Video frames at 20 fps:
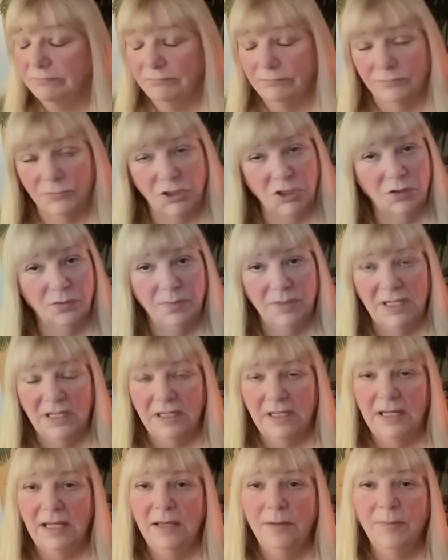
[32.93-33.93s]
shoot me
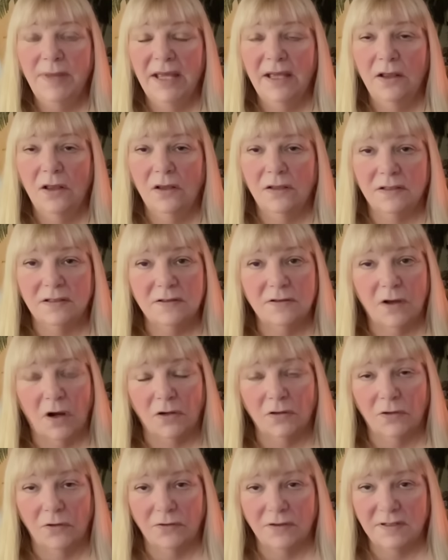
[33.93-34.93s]
an email at
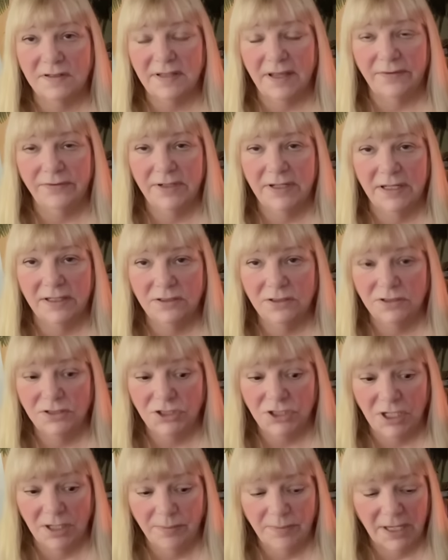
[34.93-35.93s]
starlordess7 at
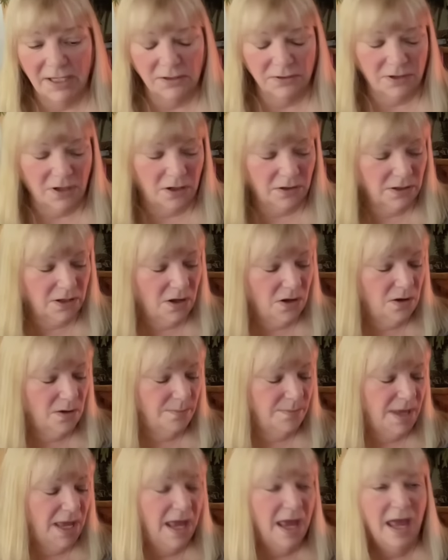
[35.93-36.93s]

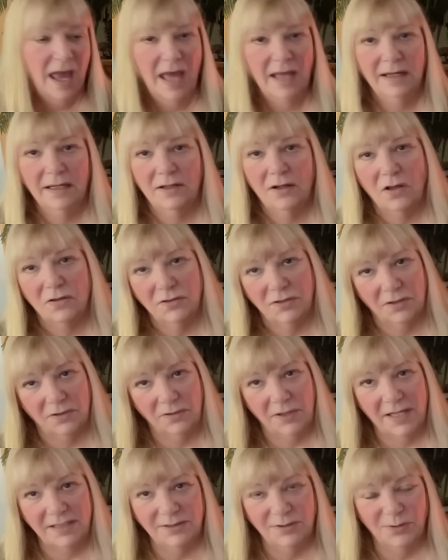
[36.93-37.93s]
gmail.com. And I'd also
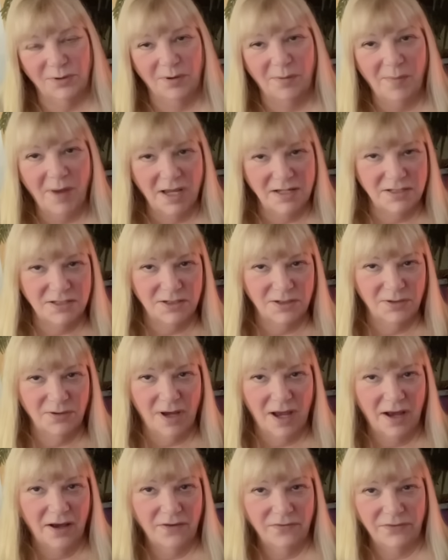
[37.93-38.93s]
like to remind you
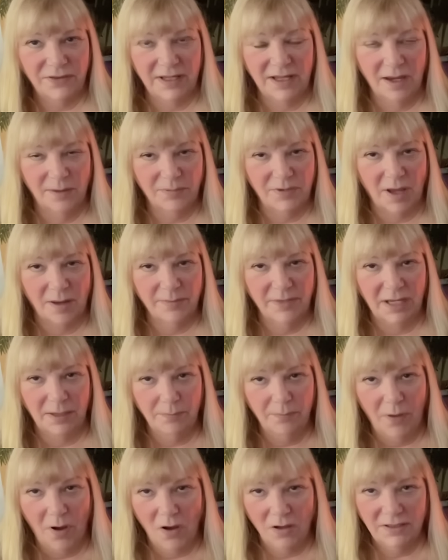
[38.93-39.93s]
of the upcoming
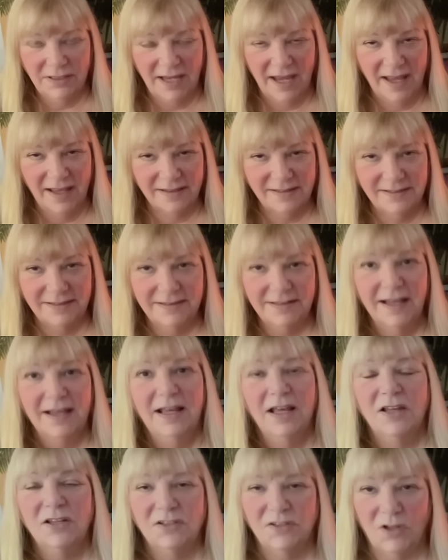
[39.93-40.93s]
podcast,
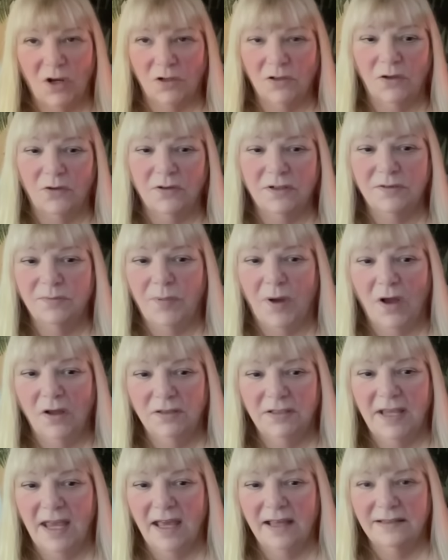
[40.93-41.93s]
Star
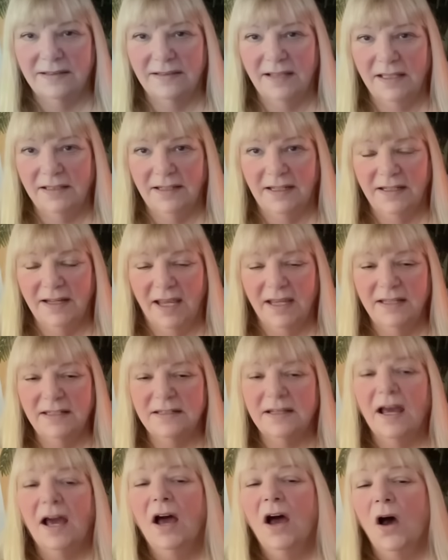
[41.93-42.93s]
Podcast, Sunday
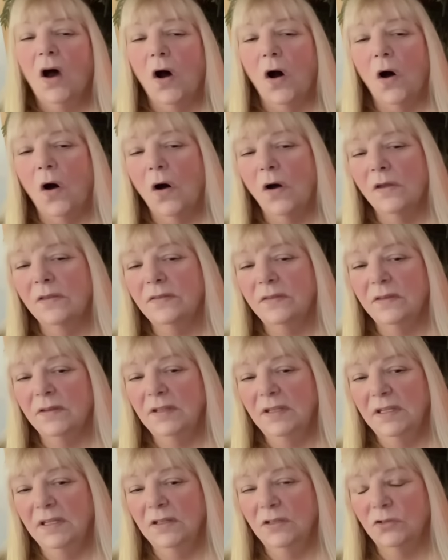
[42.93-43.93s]
night on
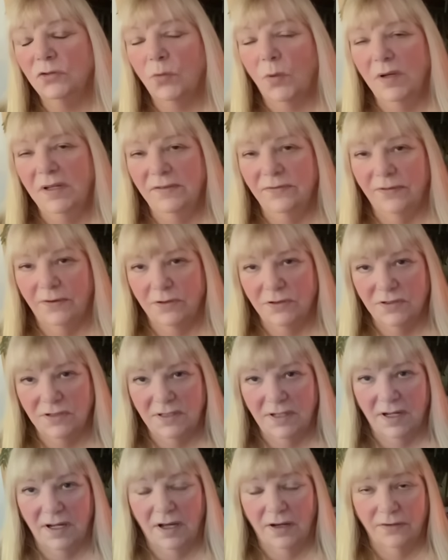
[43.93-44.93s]
the
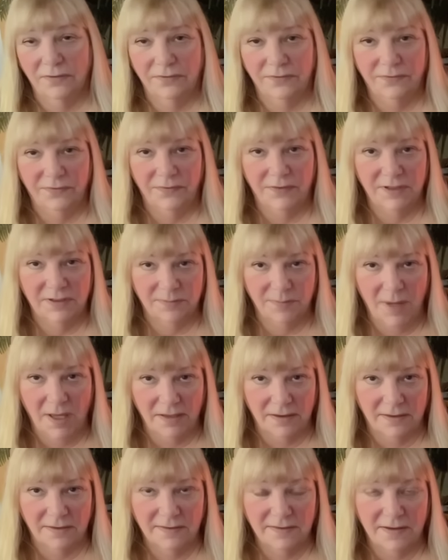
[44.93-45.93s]
21st of this
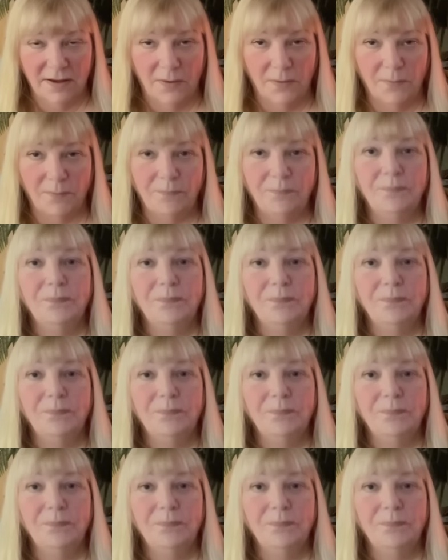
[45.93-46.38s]
month. So